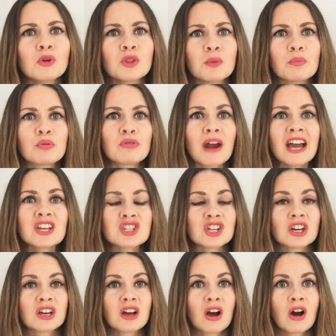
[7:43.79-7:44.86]
The
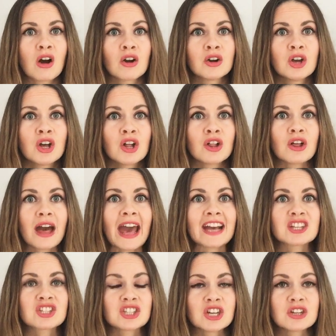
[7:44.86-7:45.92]
pressure on
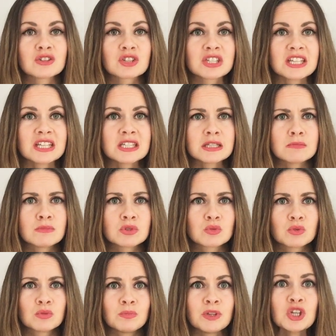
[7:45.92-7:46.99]
external systems
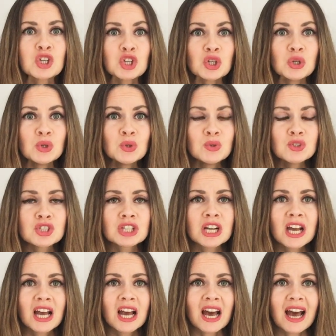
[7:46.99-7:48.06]
would be huge,
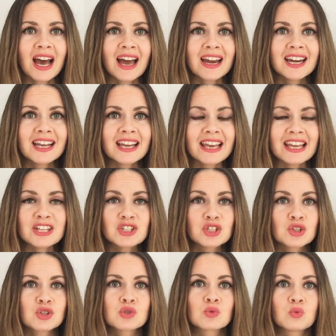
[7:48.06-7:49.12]
and it
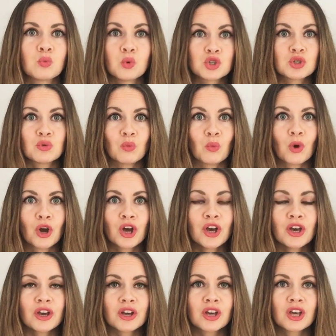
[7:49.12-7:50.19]
just wouldn't
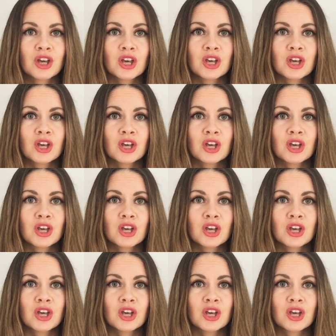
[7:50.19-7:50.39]
work.